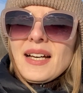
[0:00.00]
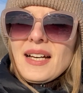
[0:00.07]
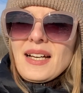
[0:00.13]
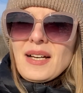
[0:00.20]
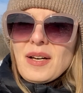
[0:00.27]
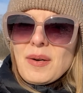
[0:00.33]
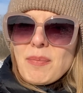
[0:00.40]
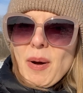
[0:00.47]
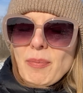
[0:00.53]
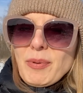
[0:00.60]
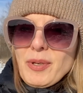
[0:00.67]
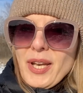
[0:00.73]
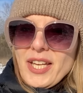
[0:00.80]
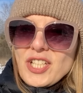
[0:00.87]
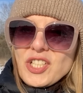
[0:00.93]
a
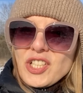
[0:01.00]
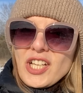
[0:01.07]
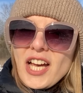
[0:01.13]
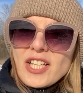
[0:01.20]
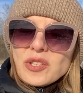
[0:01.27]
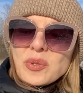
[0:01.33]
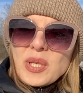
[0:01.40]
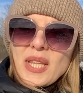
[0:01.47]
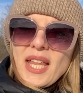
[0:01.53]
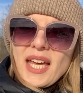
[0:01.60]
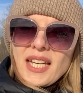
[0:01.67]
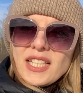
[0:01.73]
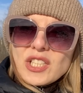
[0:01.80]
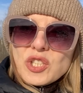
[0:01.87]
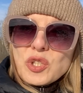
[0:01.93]
population country that
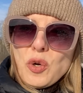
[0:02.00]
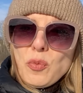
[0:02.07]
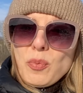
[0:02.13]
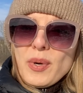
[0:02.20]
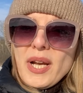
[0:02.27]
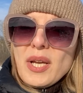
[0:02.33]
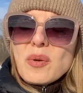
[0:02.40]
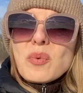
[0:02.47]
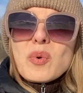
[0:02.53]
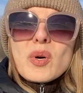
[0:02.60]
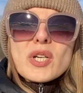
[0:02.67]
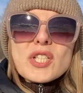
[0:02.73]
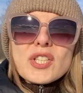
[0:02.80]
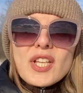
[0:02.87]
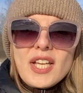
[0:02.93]
is so
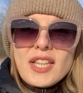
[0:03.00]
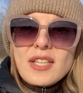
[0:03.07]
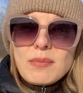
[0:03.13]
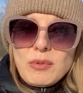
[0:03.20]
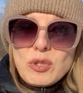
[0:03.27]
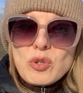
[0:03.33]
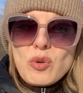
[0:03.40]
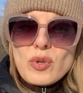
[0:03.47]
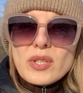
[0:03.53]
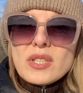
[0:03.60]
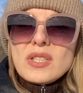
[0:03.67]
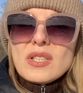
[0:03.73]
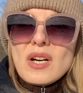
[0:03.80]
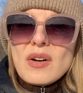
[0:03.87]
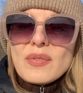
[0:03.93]
brainwashed that the
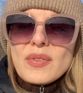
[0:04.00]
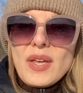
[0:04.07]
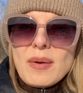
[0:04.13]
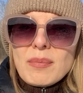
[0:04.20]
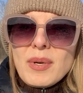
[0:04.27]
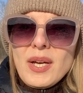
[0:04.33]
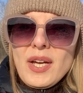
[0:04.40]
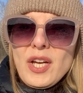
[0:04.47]
majority of them